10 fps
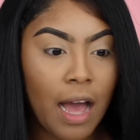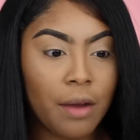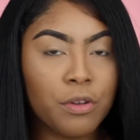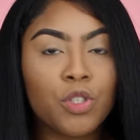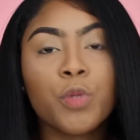I
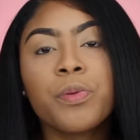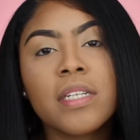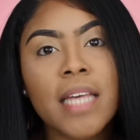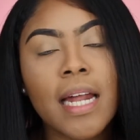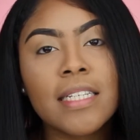was super
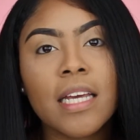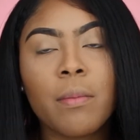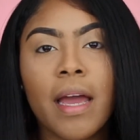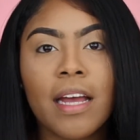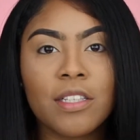excited to get
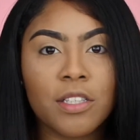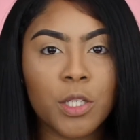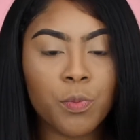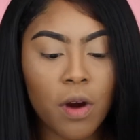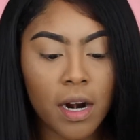my hands on
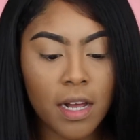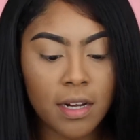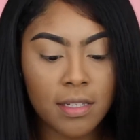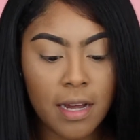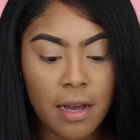this
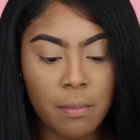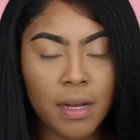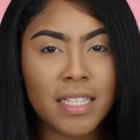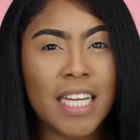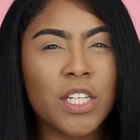product
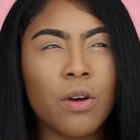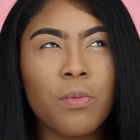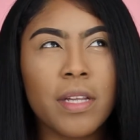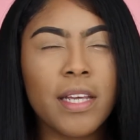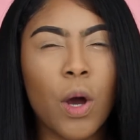because I don't
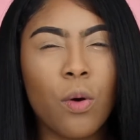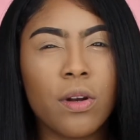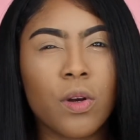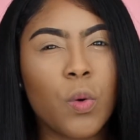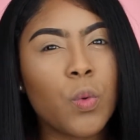really own
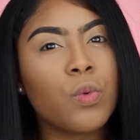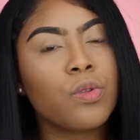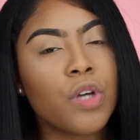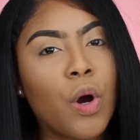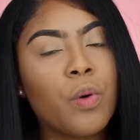a cool
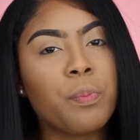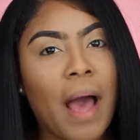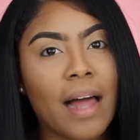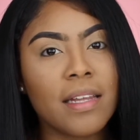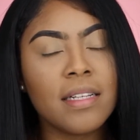tone
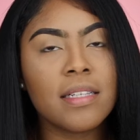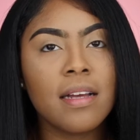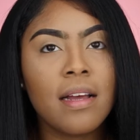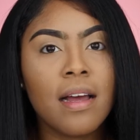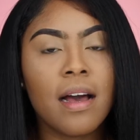palette.
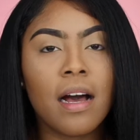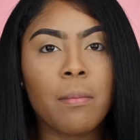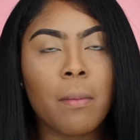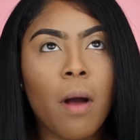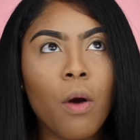
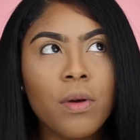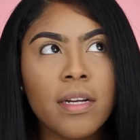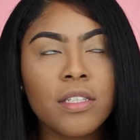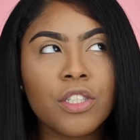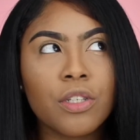I'm
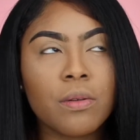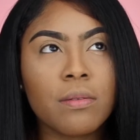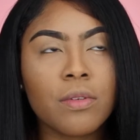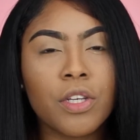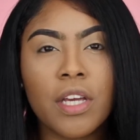always
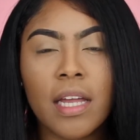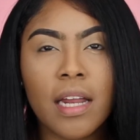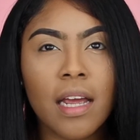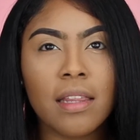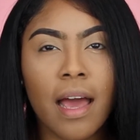
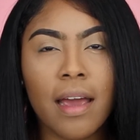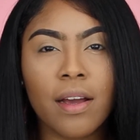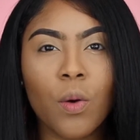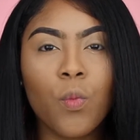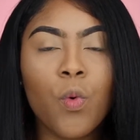getting like
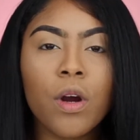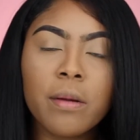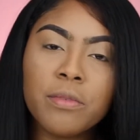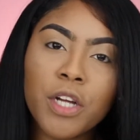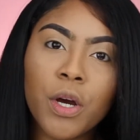
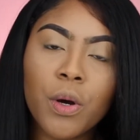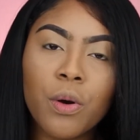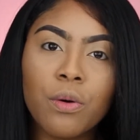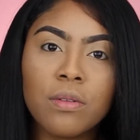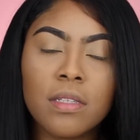warm
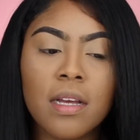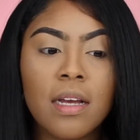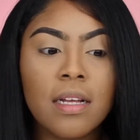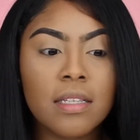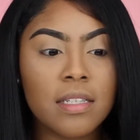tones,
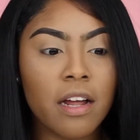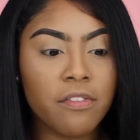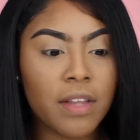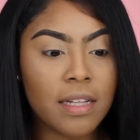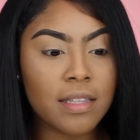
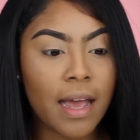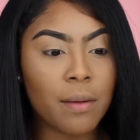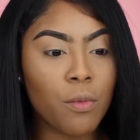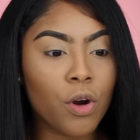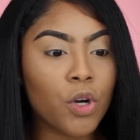stuff that's like
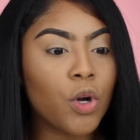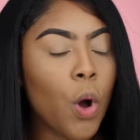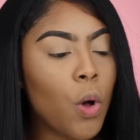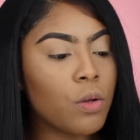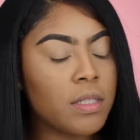more
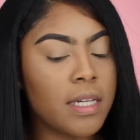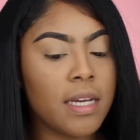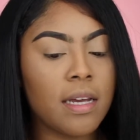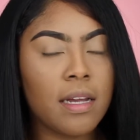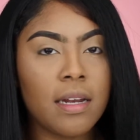
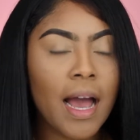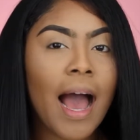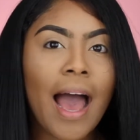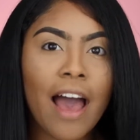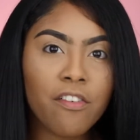golden.
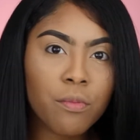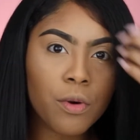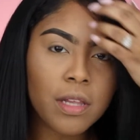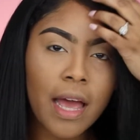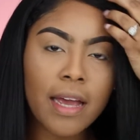I have
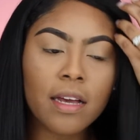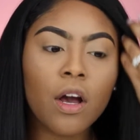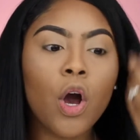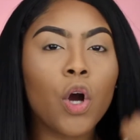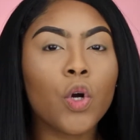more like
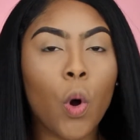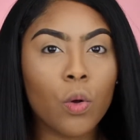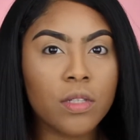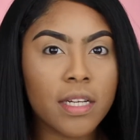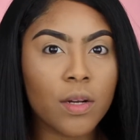
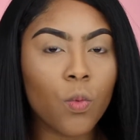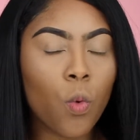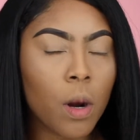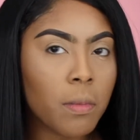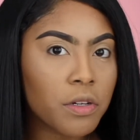golden and
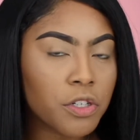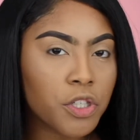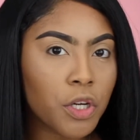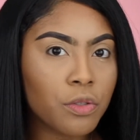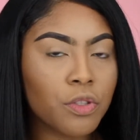warm
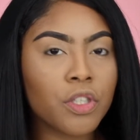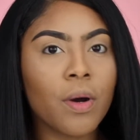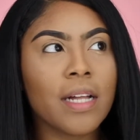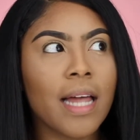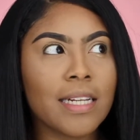undertones, so
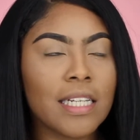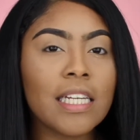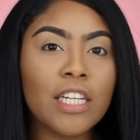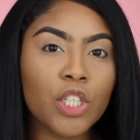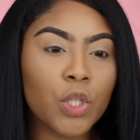I like to
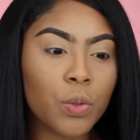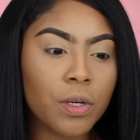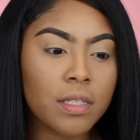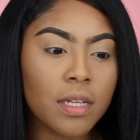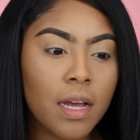lean
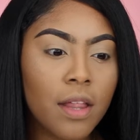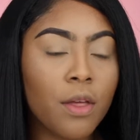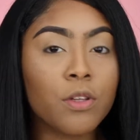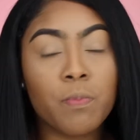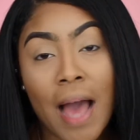towards
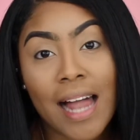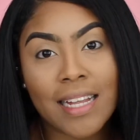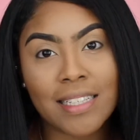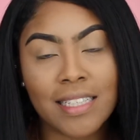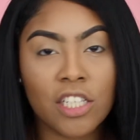those
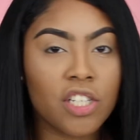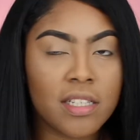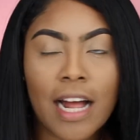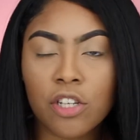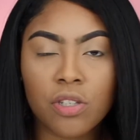palettes because they just
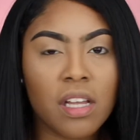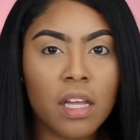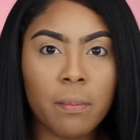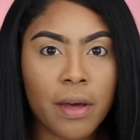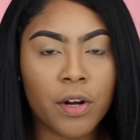naturally
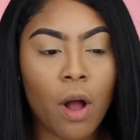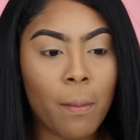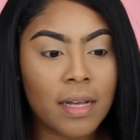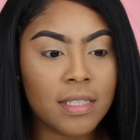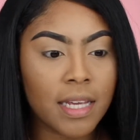look better on
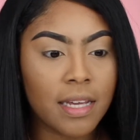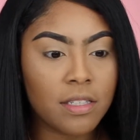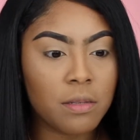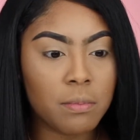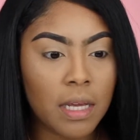my skin
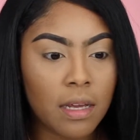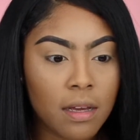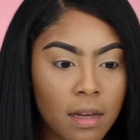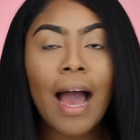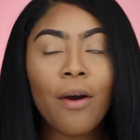to me.
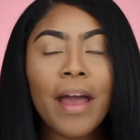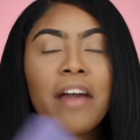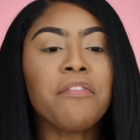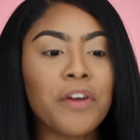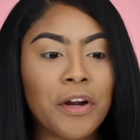
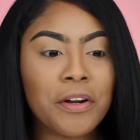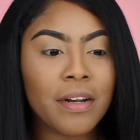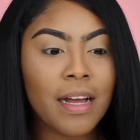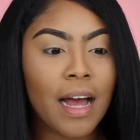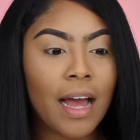However,
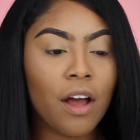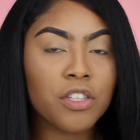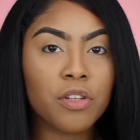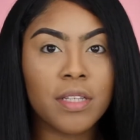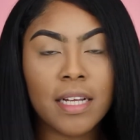I
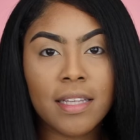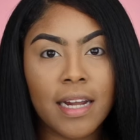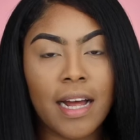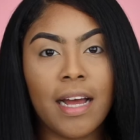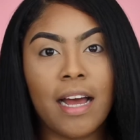also think
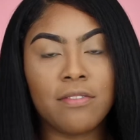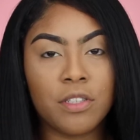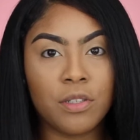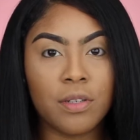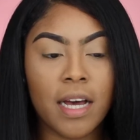that I have
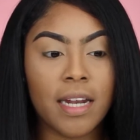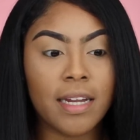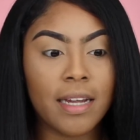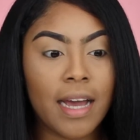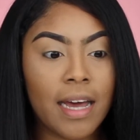to kind of
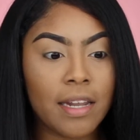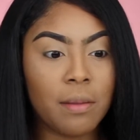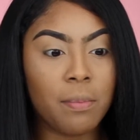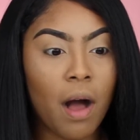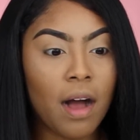get out of the
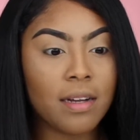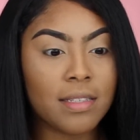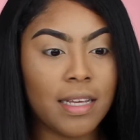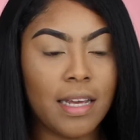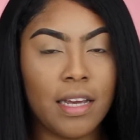
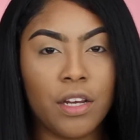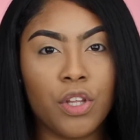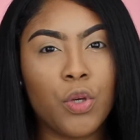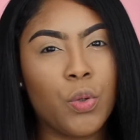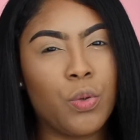box and
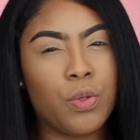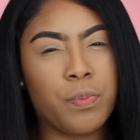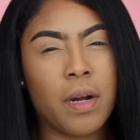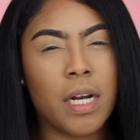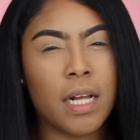use
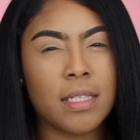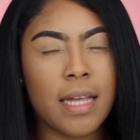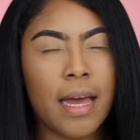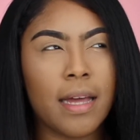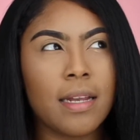products
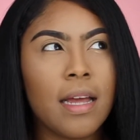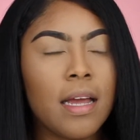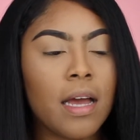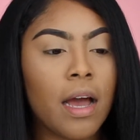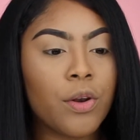that
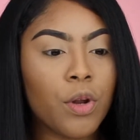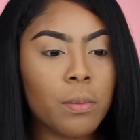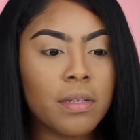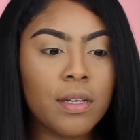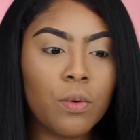I
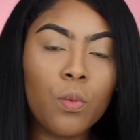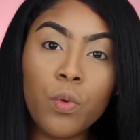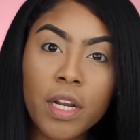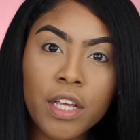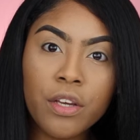normally
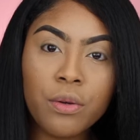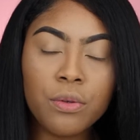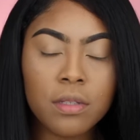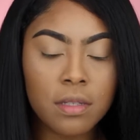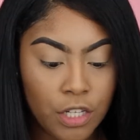wouldn't
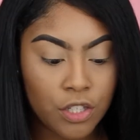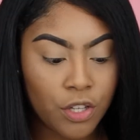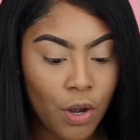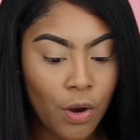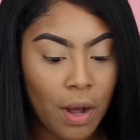use.
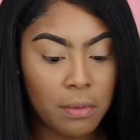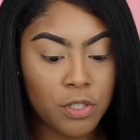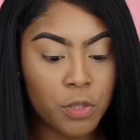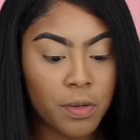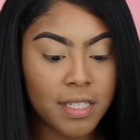So I was
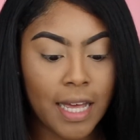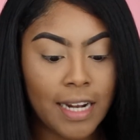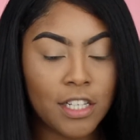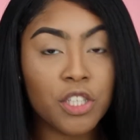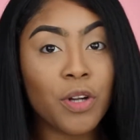super
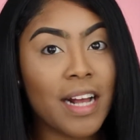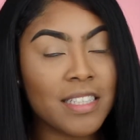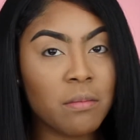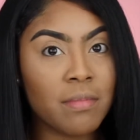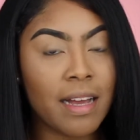excited to try
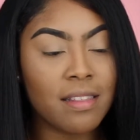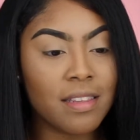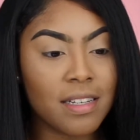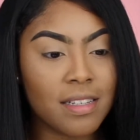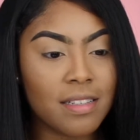something like
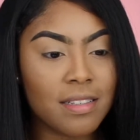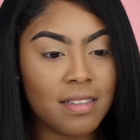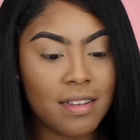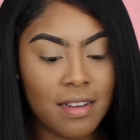this.